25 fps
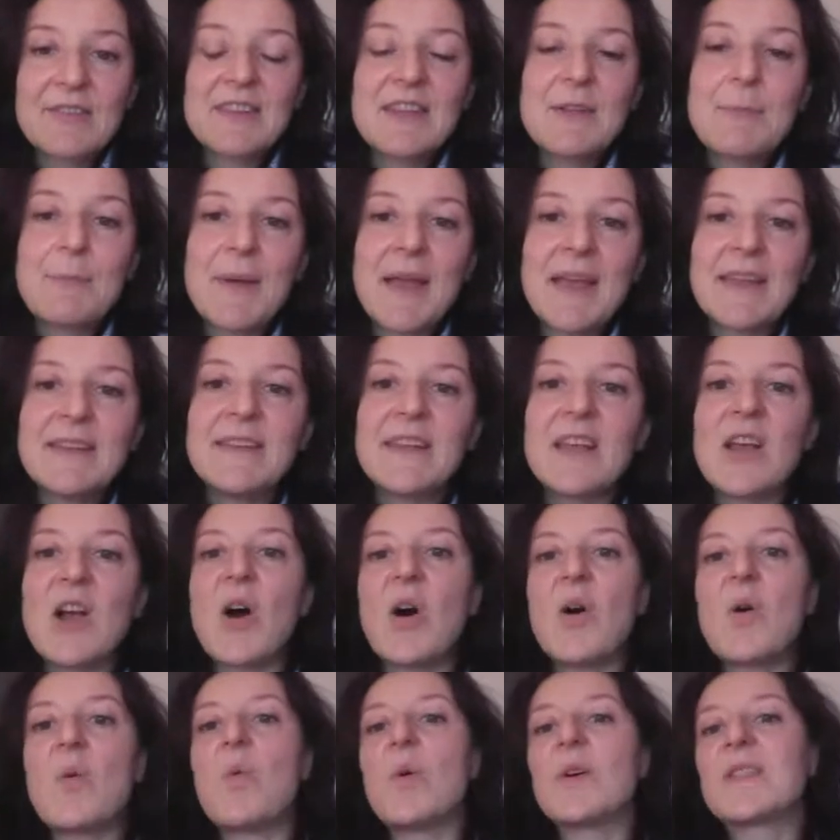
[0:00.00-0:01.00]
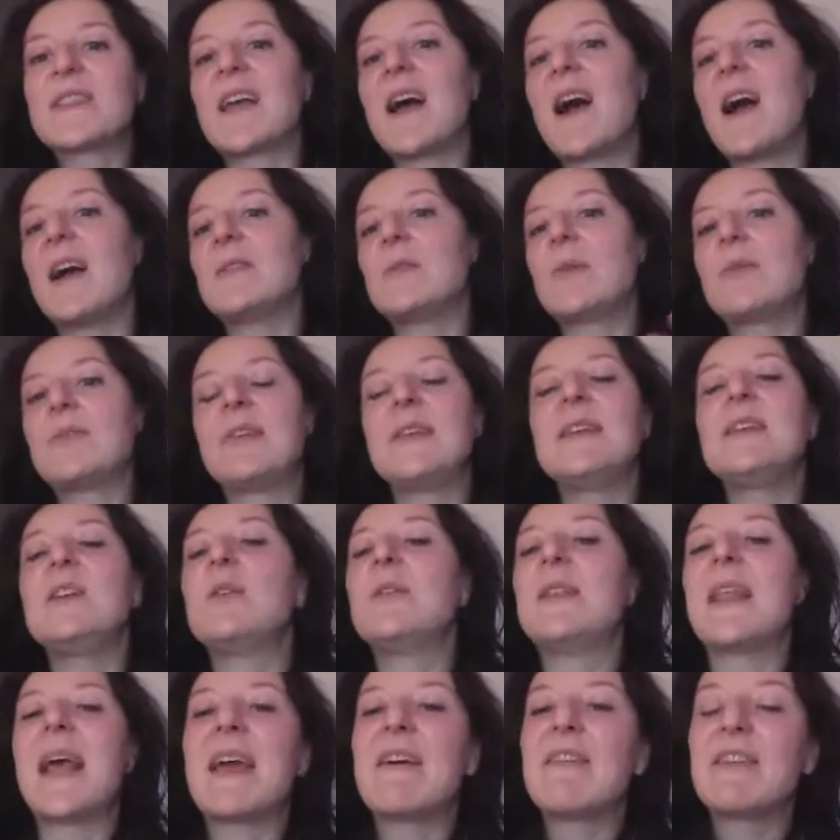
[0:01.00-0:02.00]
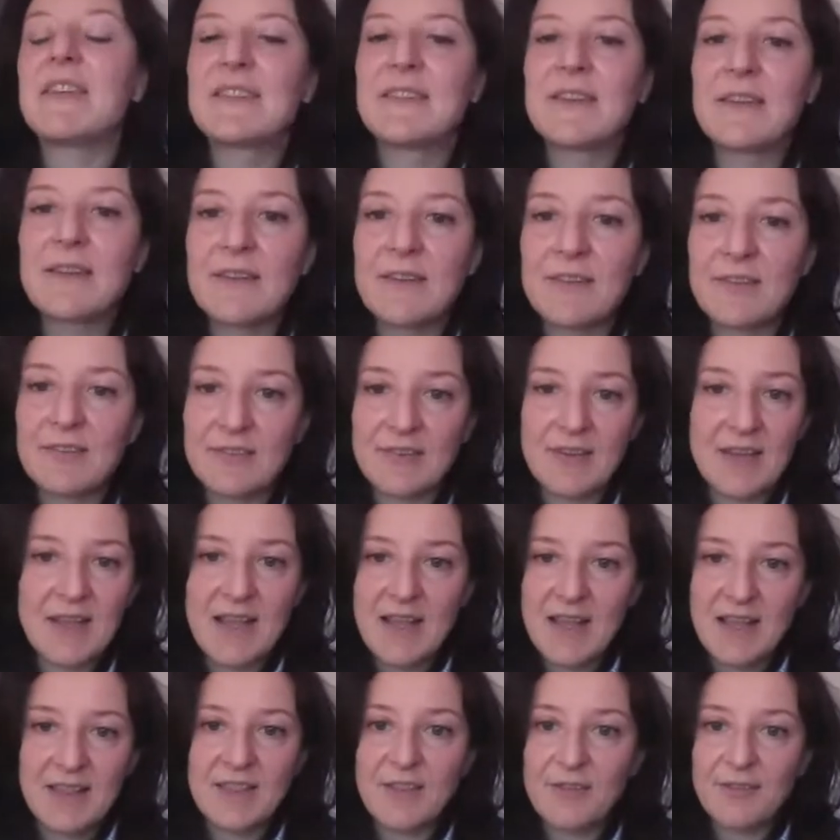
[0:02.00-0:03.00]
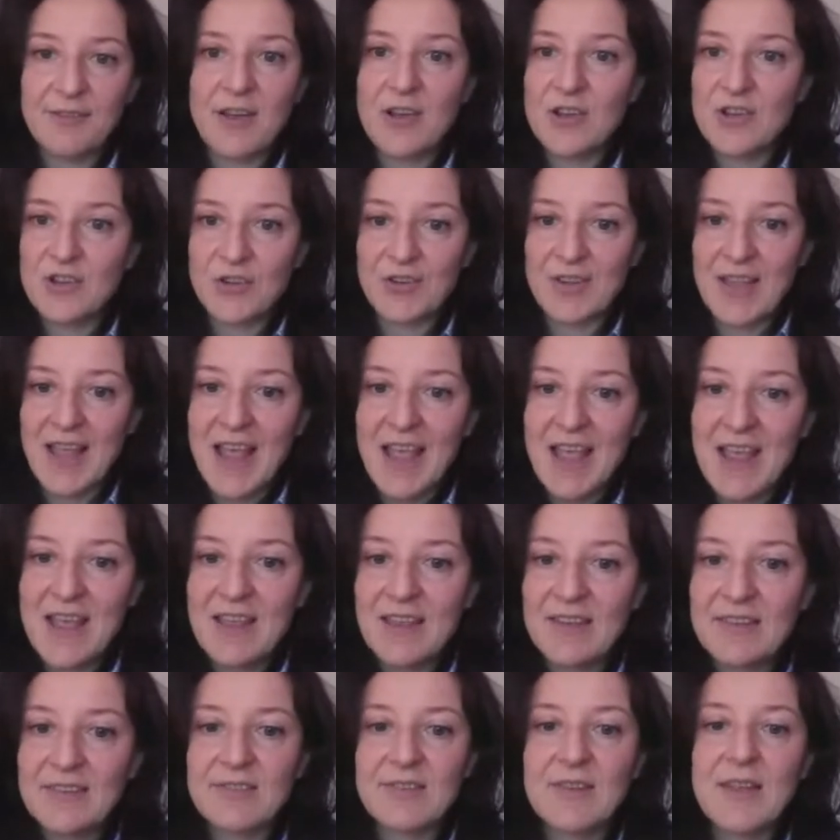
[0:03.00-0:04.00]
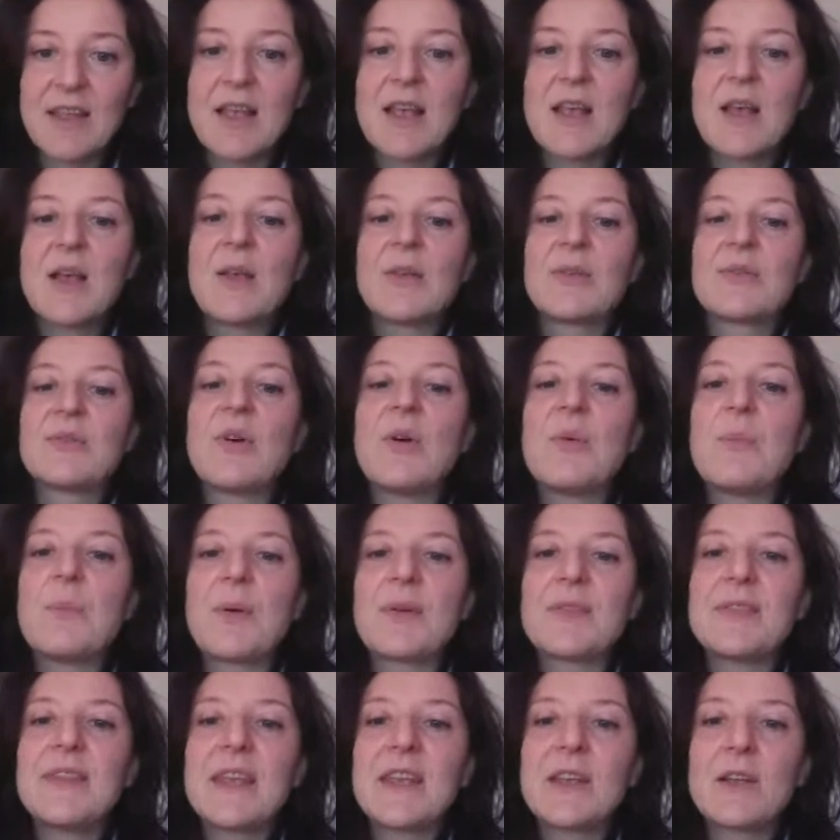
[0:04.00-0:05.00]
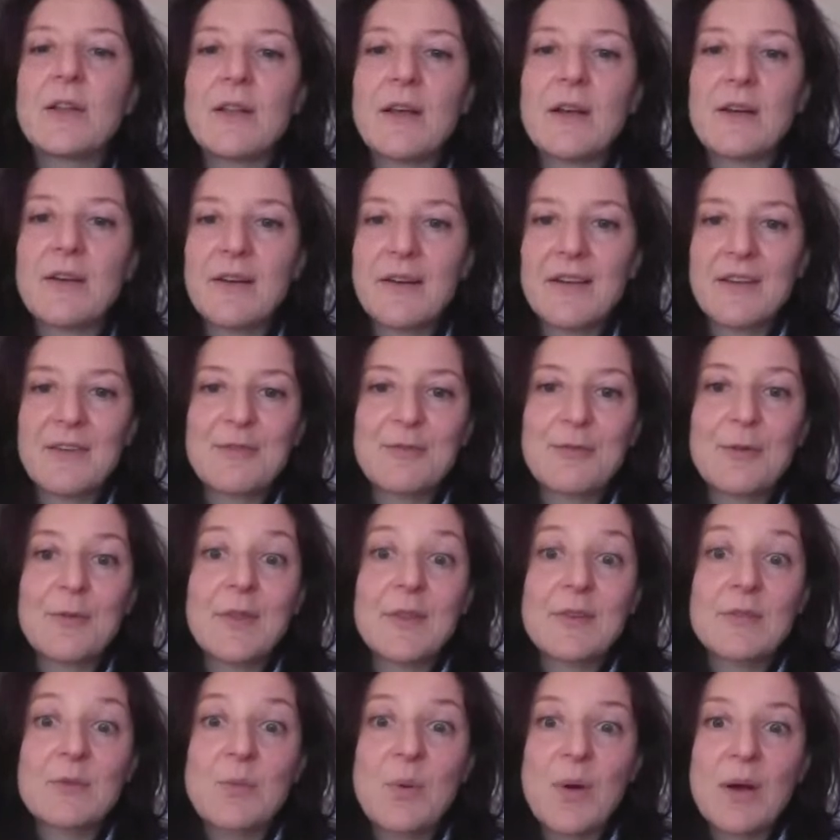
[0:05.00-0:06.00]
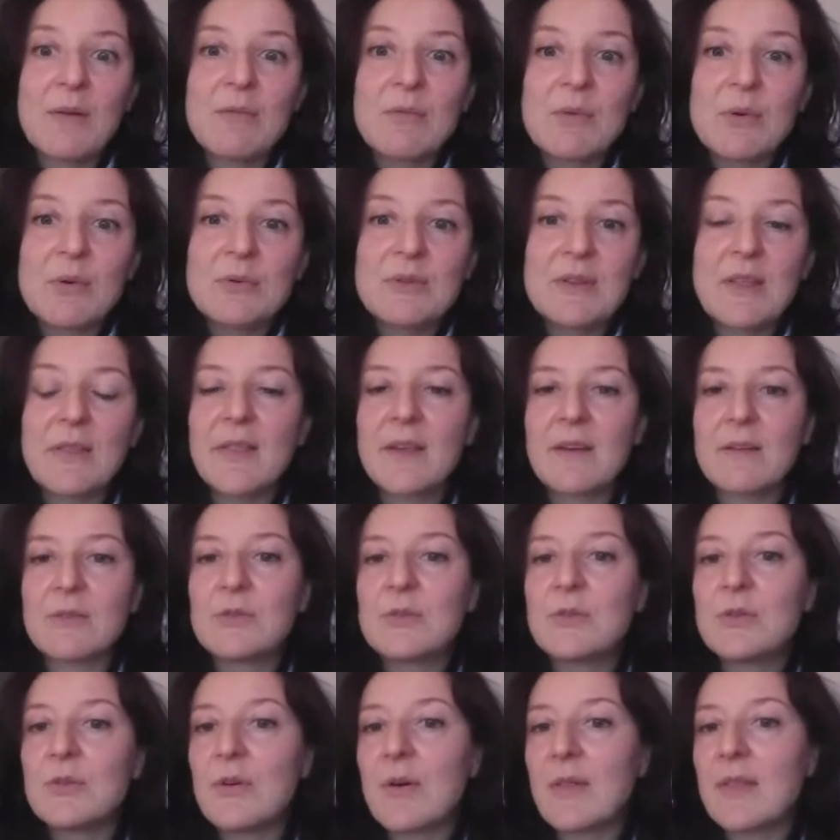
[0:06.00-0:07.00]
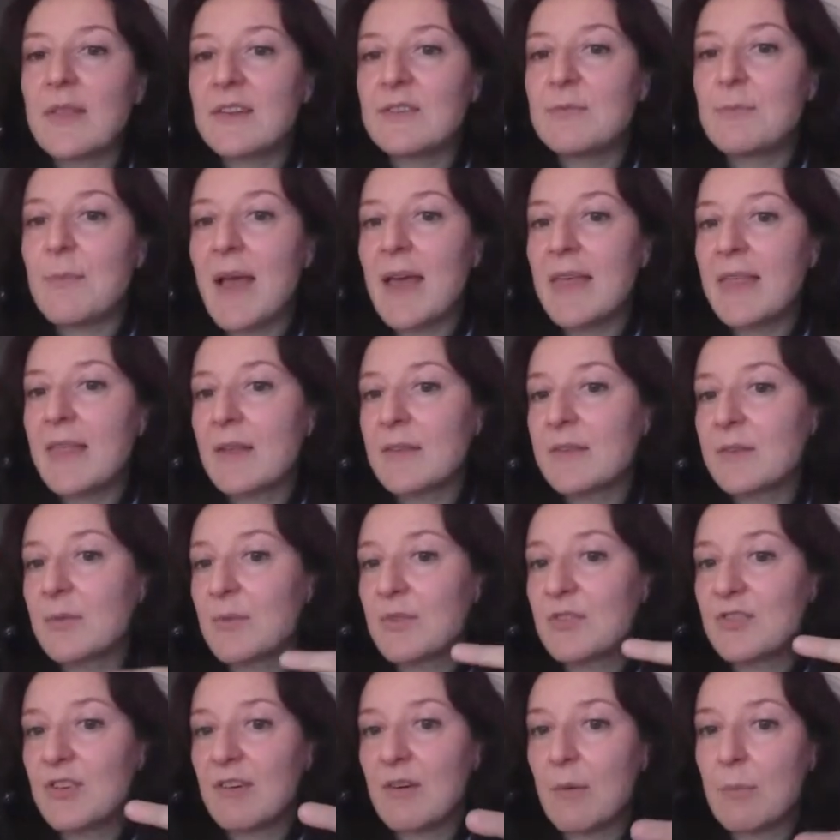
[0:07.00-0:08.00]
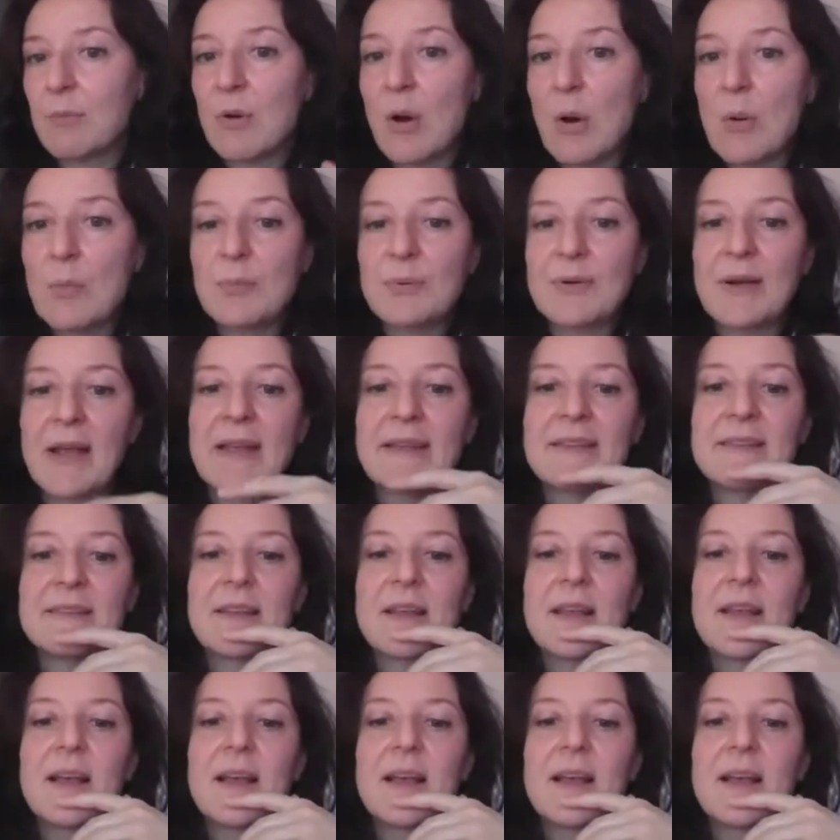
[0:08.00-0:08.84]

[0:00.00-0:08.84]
depending on what kind of singularities the function has. So in particular, for the square root, there are 2 of these methods which are appropriate.